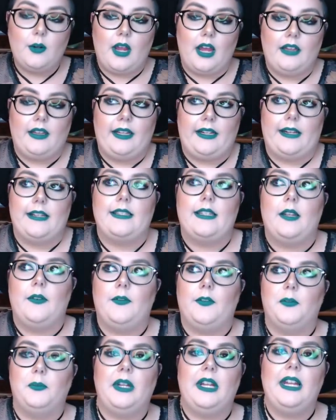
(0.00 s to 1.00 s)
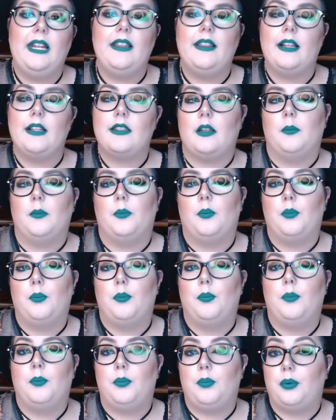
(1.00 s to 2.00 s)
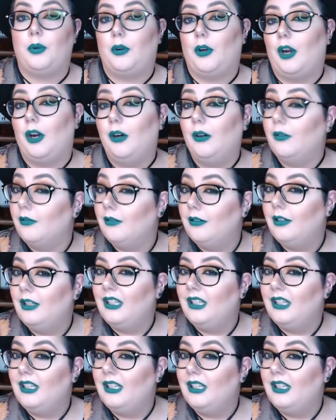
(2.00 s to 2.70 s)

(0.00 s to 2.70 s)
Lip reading: And like I said, for me, that's a pro.